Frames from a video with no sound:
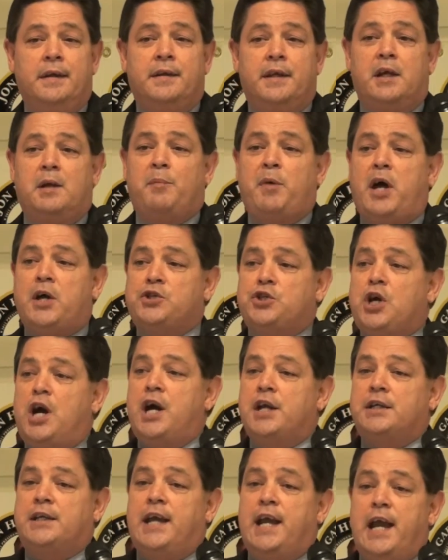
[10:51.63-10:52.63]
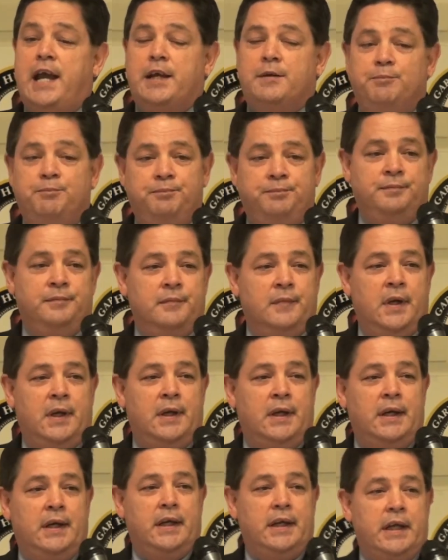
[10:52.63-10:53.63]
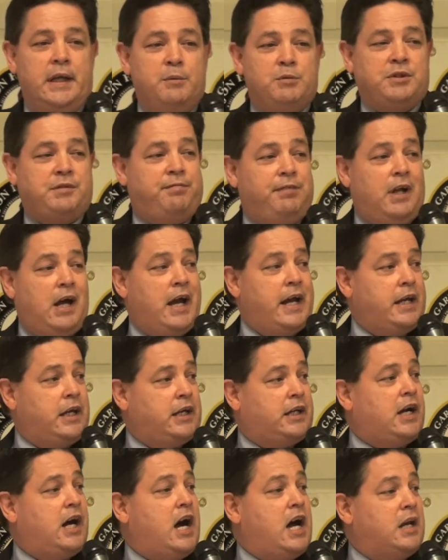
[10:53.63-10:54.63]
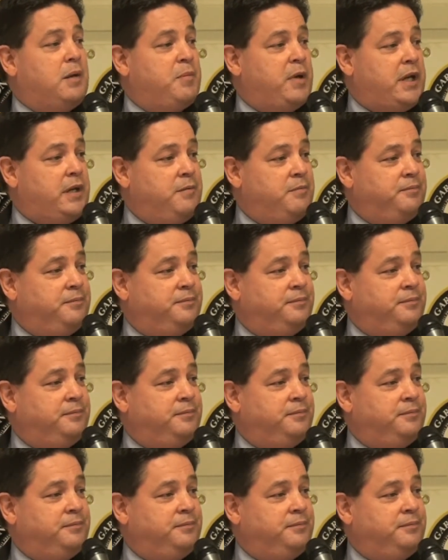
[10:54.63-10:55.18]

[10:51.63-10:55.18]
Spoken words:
Think about John Kane. He was flying economy.